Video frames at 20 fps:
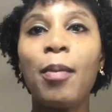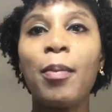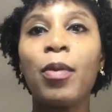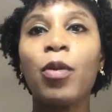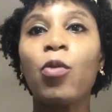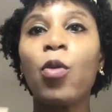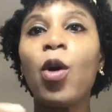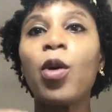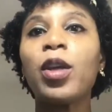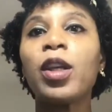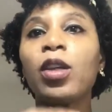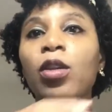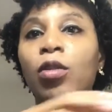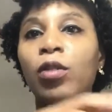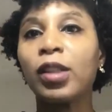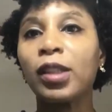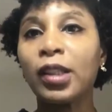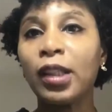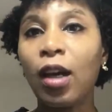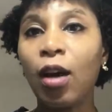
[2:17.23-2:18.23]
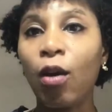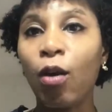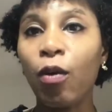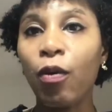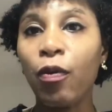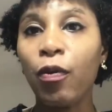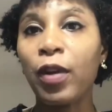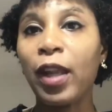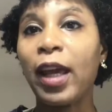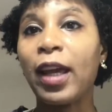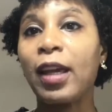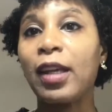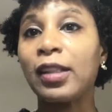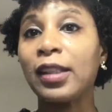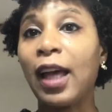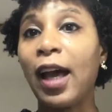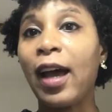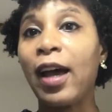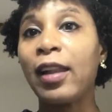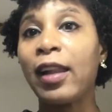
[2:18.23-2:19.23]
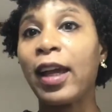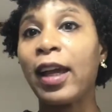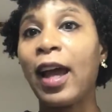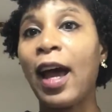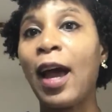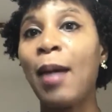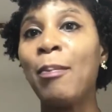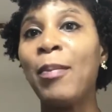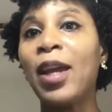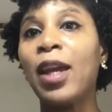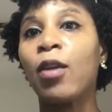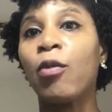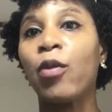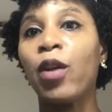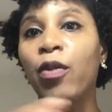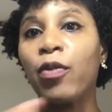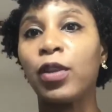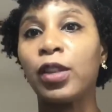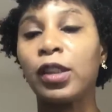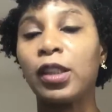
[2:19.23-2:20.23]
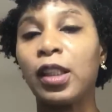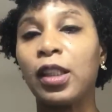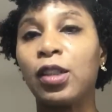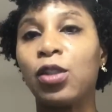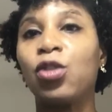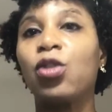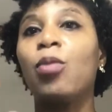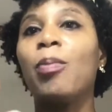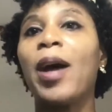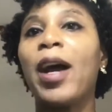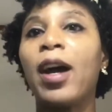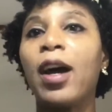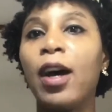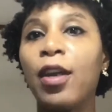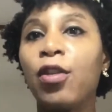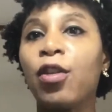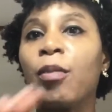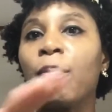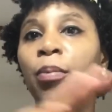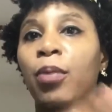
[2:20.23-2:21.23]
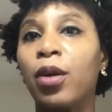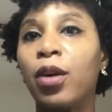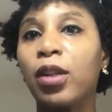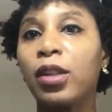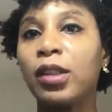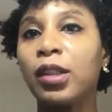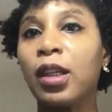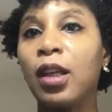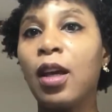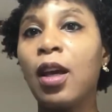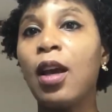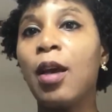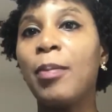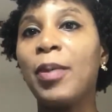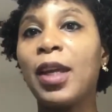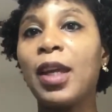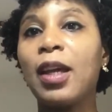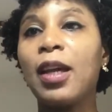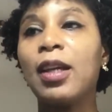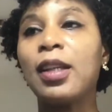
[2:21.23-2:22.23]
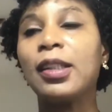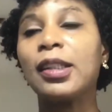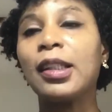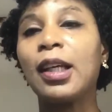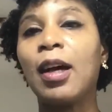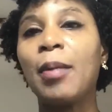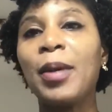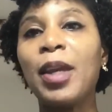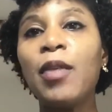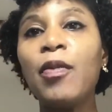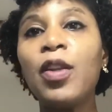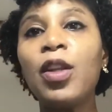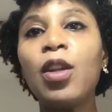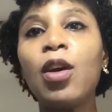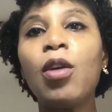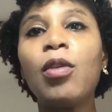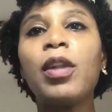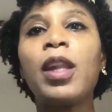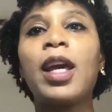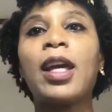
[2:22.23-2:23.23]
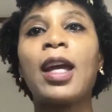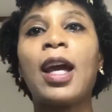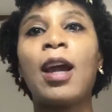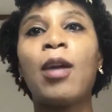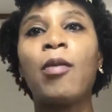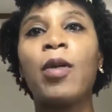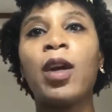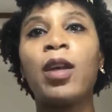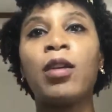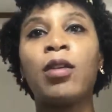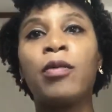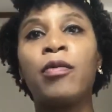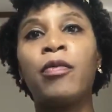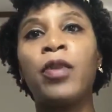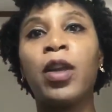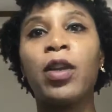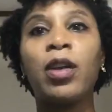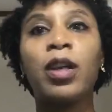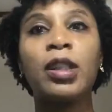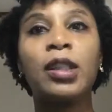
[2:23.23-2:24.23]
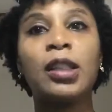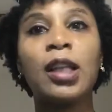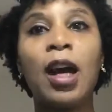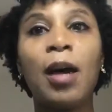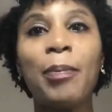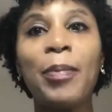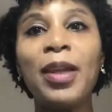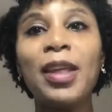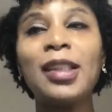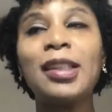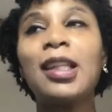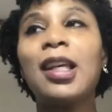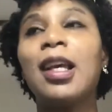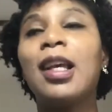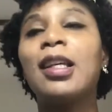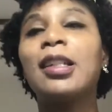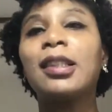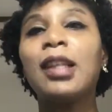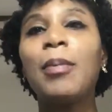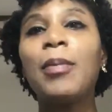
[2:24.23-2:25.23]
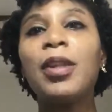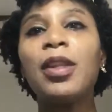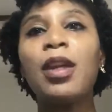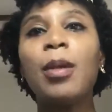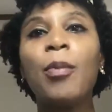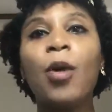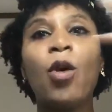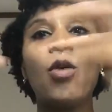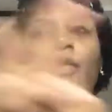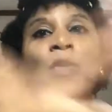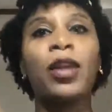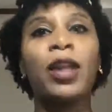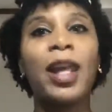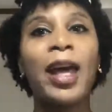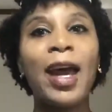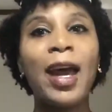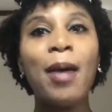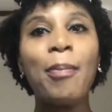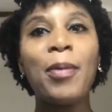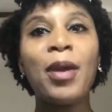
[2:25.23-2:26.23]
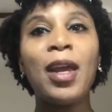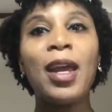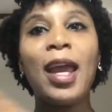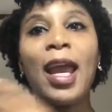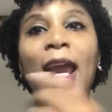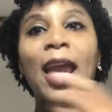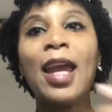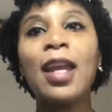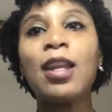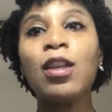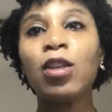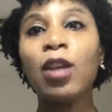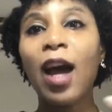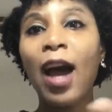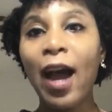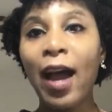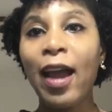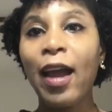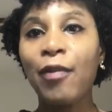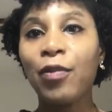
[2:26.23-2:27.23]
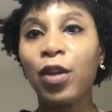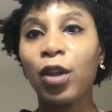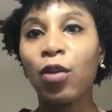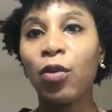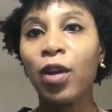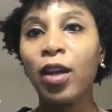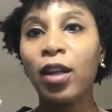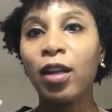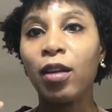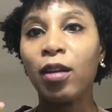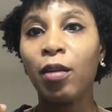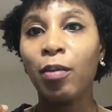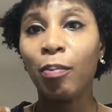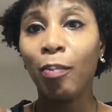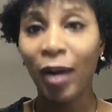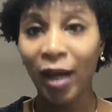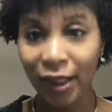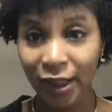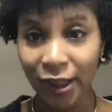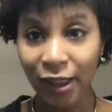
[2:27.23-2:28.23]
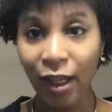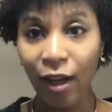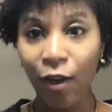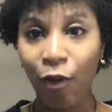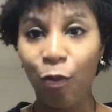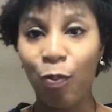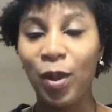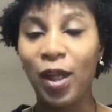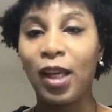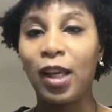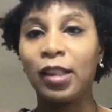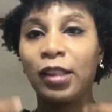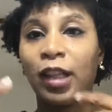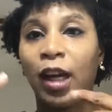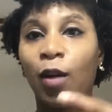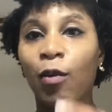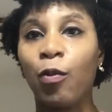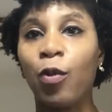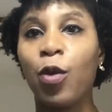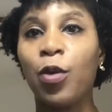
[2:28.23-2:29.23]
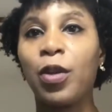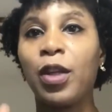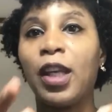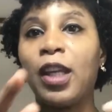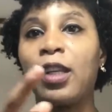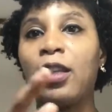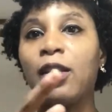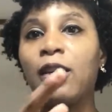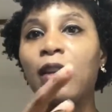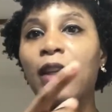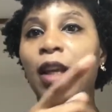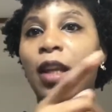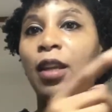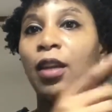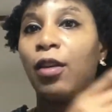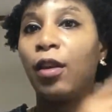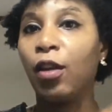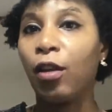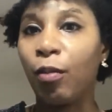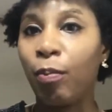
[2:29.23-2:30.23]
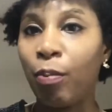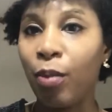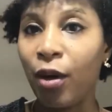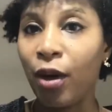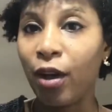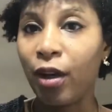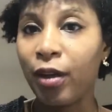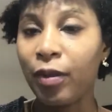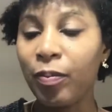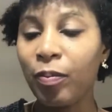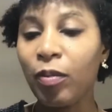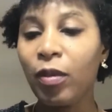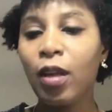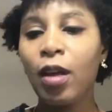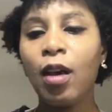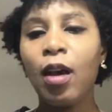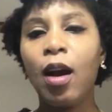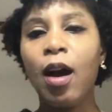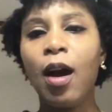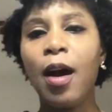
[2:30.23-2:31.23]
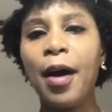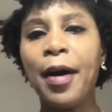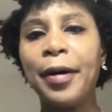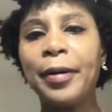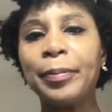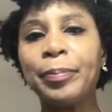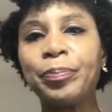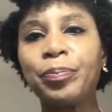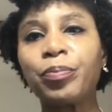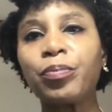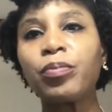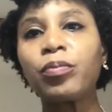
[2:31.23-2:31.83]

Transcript: quoting yourself, because I make references to my other books because even though I write on various topics, some of them overlap, and I have to credit myself because I wrote it in another book. Um,